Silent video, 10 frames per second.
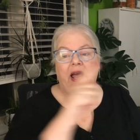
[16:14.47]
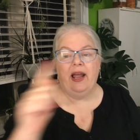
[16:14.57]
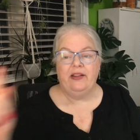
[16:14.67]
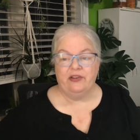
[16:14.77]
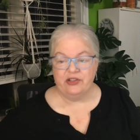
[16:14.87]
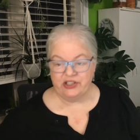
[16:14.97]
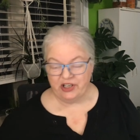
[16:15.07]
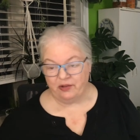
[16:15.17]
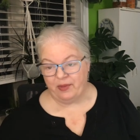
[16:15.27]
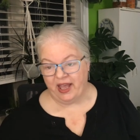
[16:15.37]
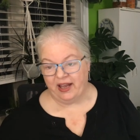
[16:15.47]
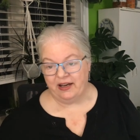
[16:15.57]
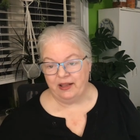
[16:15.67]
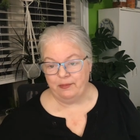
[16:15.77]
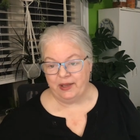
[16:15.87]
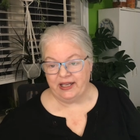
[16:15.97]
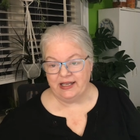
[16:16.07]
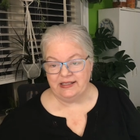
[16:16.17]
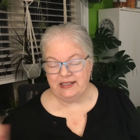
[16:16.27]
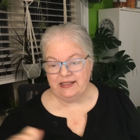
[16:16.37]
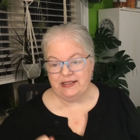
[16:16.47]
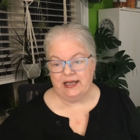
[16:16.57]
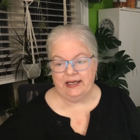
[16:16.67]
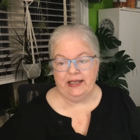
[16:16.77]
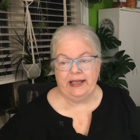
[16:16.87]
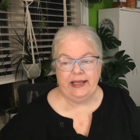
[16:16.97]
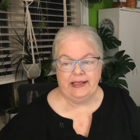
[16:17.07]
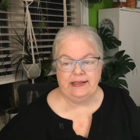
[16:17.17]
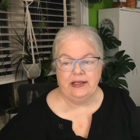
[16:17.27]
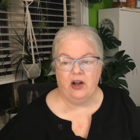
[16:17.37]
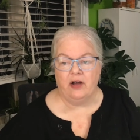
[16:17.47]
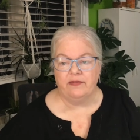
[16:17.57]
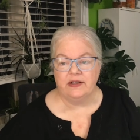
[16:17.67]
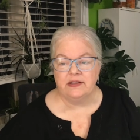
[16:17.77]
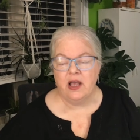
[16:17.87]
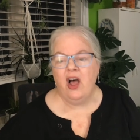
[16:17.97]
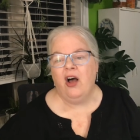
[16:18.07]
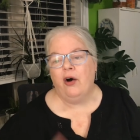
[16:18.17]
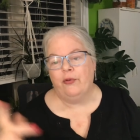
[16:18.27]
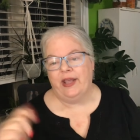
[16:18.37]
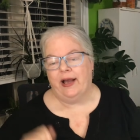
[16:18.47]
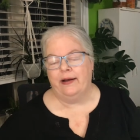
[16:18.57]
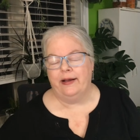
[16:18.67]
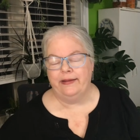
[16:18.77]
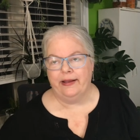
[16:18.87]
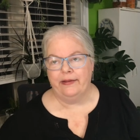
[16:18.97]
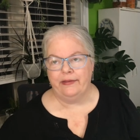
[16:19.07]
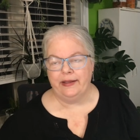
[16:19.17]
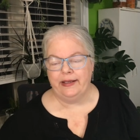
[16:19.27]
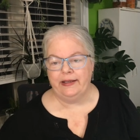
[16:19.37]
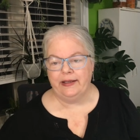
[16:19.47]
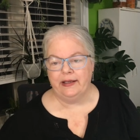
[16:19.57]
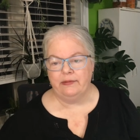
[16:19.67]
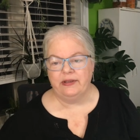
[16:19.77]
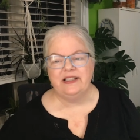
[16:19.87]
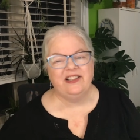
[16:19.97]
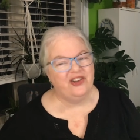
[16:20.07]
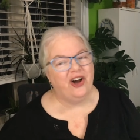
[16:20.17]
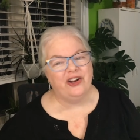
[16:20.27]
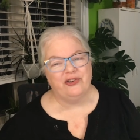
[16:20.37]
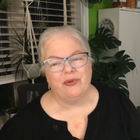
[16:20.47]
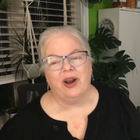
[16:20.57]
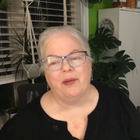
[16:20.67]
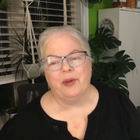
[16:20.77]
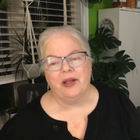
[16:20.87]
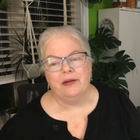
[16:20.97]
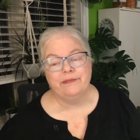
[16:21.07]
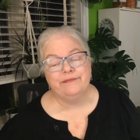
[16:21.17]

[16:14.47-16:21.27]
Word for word: and they're still mad because his son is in office. Oh, yeah. And the other thing he did was he taught drama.